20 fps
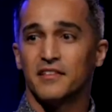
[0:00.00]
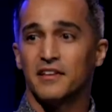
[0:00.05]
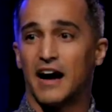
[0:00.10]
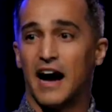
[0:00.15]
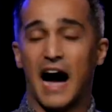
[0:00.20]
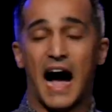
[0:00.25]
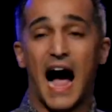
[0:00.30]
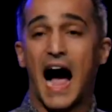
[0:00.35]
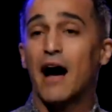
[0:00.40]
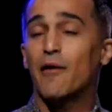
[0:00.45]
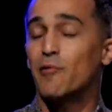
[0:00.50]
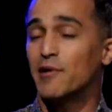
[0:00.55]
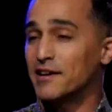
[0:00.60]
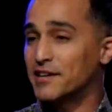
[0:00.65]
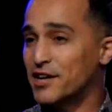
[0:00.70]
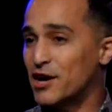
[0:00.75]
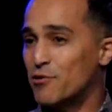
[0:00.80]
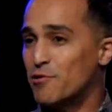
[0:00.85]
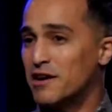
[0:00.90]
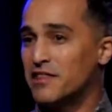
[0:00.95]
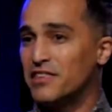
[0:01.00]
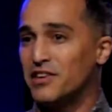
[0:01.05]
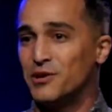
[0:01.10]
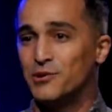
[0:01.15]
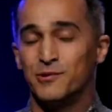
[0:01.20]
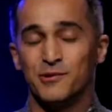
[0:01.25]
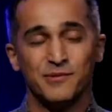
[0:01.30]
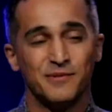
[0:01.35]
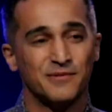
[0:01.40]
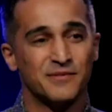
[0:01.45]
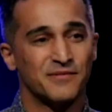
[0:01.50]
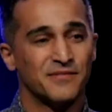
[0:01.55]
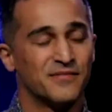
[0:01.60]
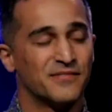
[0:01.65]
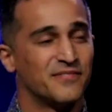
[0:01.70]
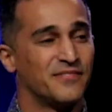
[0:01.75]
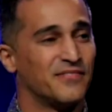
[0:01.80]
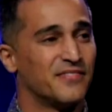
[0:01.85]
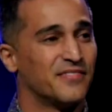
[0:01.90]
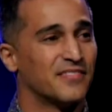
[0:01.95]
I want to go with you.
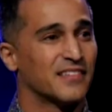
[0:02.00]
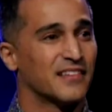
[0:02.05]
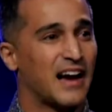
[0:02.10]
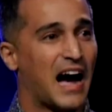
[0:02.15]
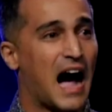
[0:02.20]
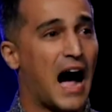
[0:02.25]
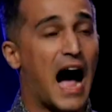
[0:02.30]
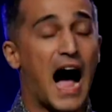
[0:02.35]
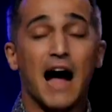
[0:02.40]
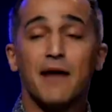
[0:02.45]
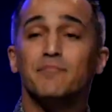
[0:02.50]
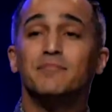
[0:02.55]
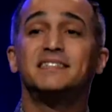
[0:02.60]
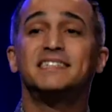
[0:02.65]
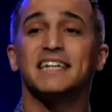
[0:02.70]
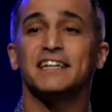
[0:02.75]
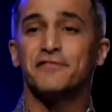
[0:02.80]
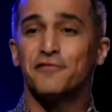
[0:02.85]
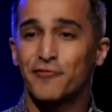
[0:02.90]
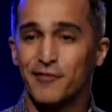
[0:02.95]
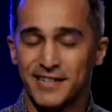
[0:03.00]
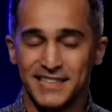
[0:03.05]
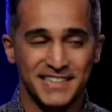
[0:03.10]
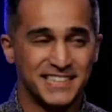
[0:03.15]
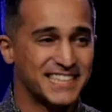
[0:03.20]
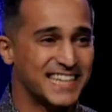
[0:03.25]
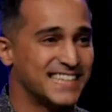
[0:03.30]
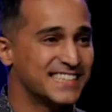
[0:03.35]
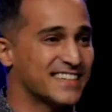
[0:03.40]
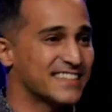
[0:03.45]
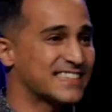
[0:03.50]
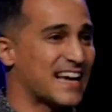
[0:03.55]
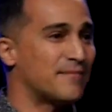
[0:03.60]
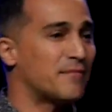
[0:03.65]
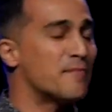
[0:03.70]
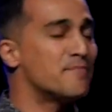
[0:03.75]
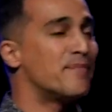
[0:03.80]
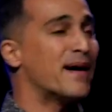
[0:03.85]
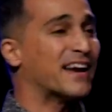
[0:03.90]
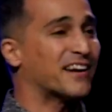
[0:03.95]
I'm different, Jesus. I'm
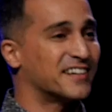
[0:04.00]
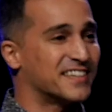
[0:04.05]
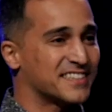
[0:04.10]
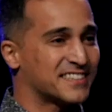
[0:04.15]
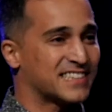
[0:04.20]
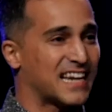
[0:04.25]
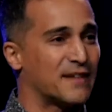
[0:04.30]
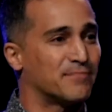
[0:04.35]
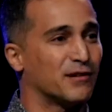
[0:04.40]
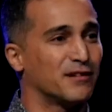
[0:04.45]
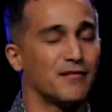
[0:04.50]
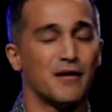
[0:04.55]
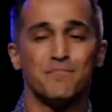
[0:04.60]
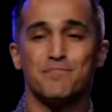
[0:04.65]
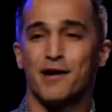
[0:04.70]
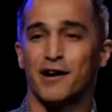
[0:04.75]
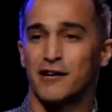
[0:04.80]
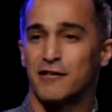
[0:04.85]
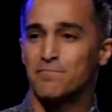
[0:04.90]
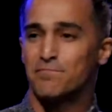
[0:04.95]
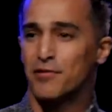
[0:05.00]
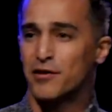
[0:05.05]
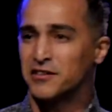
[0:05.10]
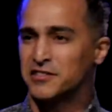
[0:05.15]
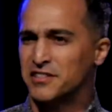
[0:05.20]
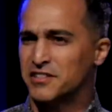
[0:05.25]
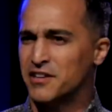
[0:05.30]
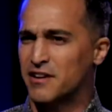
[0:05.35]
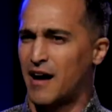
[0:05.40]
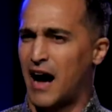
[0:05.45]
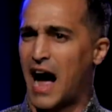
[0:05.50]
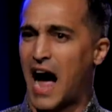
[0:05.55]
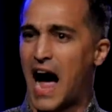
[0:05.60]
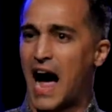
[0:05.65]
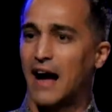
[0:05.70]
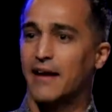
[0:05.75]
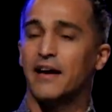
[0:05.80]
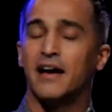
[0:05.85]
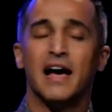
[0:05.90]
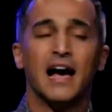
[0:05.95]
a better disciple. I'm a better person.
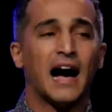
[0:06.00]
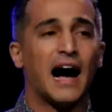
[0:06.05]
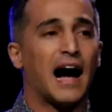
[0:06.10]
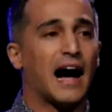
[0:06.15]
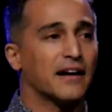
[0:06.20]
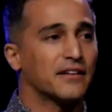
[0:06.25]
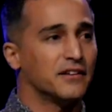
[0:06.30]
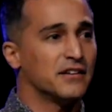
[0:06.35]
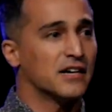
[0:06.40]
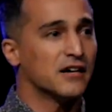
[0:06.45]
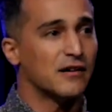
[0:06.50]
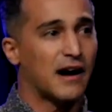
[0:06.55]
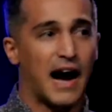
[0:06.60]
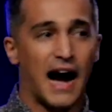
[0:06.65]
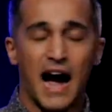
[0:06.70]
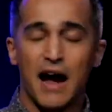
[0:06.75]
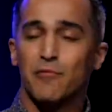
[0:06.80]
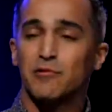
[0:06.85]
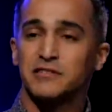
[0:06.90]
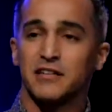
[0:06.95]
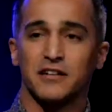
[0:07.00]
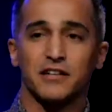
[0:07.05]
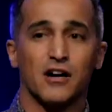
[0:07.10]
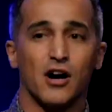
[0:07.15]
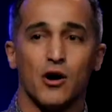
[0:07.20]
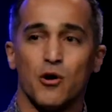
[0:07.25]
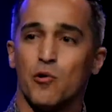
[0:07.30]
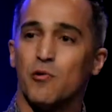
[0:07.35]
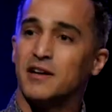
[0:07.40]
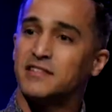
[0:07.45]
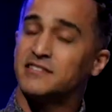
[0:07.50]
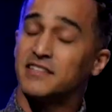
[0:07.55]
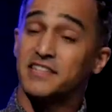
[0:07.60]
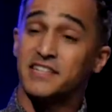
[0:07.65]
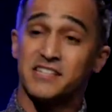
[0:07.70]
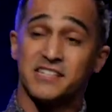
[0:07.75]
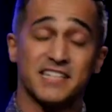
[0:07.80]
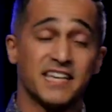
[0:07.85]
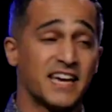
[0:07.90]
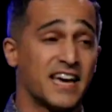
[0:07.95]
I was always a
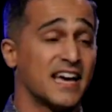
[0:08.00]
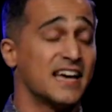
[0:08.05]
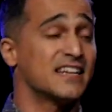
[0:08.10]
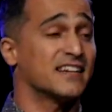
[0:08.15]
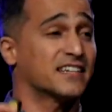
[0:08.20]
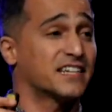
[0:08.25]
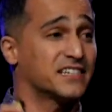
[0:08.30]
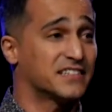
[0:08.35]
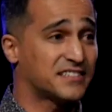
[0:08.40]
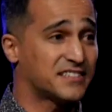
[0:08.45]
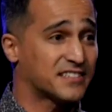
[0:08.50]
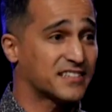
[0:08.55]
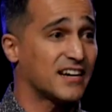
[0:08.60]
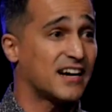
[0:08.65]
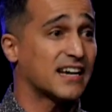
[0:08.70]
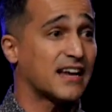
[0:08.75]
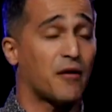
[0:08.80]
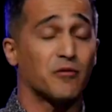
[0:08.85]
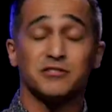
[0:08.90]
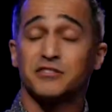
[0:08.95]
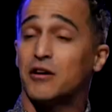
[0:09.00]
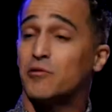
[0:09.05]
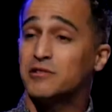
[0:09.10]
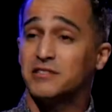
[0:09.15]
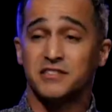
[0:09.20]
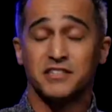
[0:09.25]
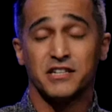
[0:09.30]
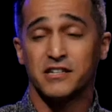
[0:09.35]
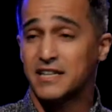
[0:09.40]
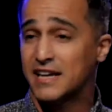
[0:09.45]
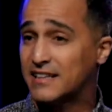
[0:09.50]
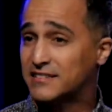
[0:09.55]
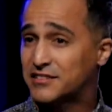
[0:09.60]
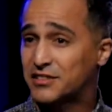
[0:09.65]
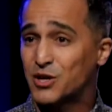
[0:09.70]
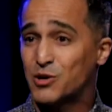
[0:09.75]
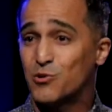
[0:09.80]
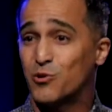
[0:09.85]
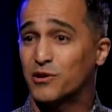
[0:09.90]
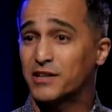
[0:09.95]
good kid, a good son. I was always good at
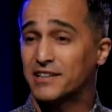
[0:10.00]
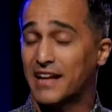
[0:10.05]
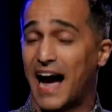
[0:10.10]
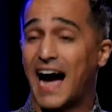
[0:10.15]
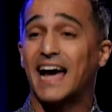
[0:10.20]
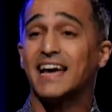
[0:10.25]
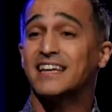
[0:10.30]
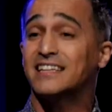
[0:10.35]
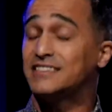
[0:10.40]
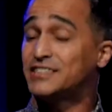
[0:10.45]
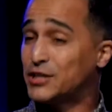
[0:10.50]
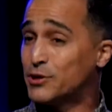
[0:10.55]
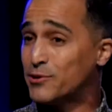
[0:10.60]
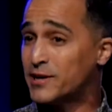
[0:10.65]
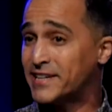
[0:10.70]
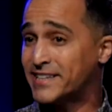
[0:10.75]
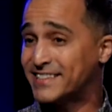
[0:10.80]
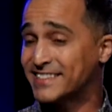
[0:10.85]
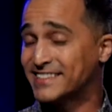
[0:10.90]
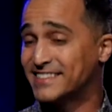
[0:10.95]
school. I can do it.